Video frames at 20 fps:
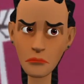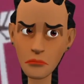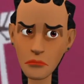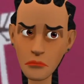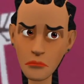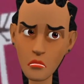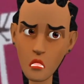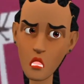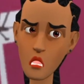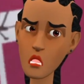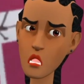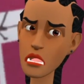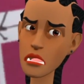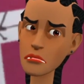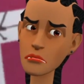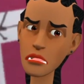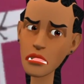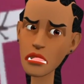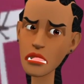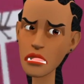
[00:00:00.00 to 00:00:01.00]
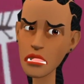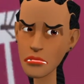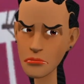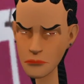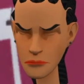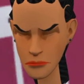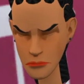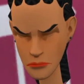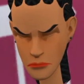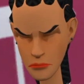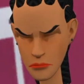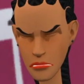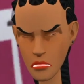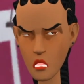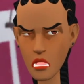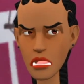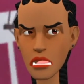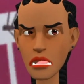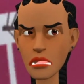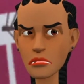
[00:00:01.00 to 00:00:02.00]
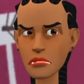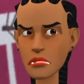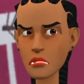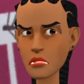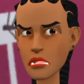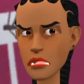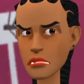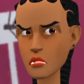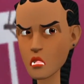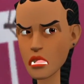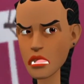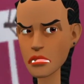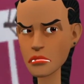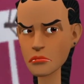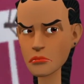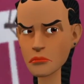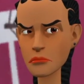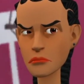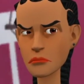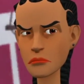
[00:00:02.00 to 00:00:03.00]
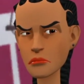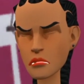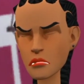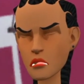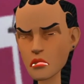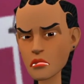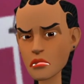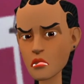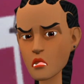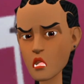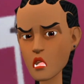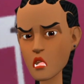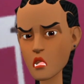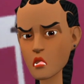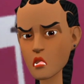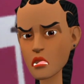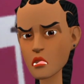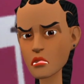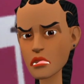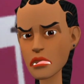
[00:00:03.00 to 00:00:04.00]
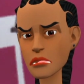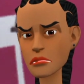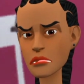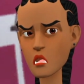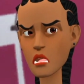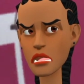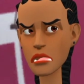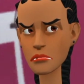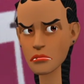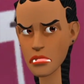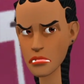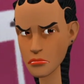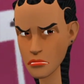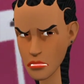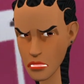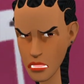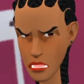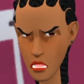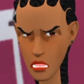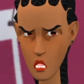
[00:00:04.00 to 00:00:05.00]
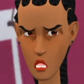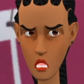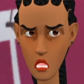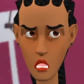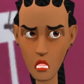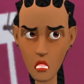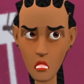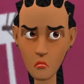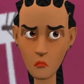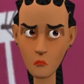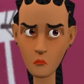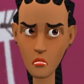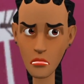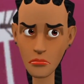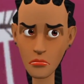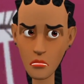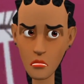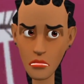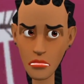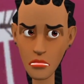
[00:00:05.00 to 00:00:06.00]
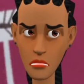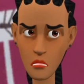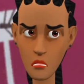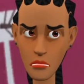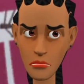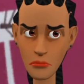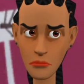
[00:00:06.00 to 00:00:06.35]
Come on, Angela. What are friends for? That is why I came here for your advice now. Advise me.